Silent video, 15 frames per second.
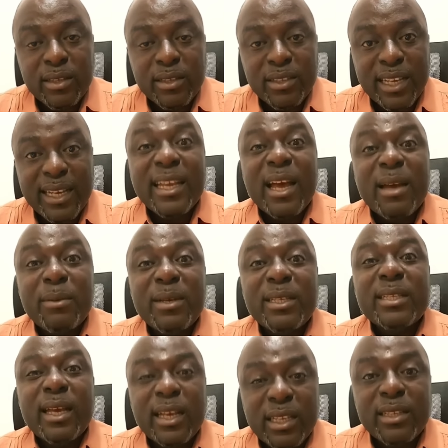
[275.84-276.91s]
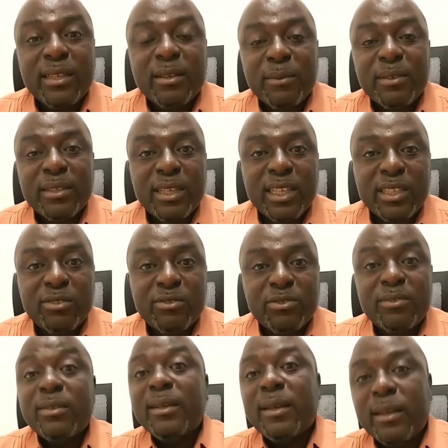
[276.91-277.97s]
the capital,
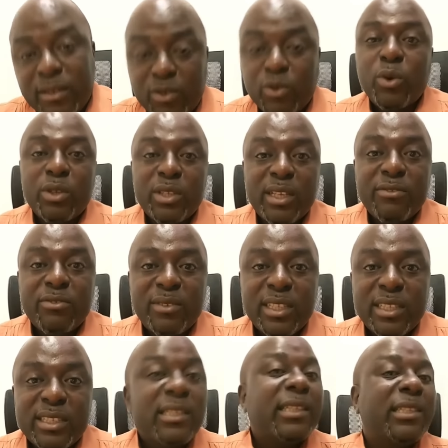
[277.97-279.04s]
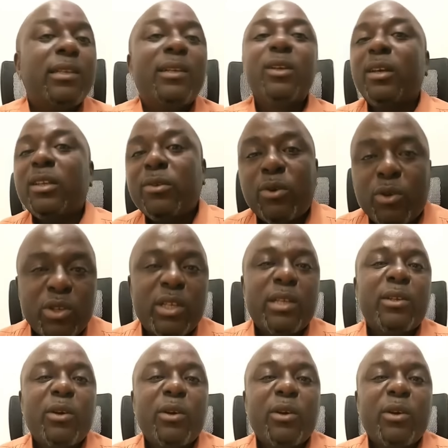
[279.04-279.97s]
Kiev, under fire, it's just falling.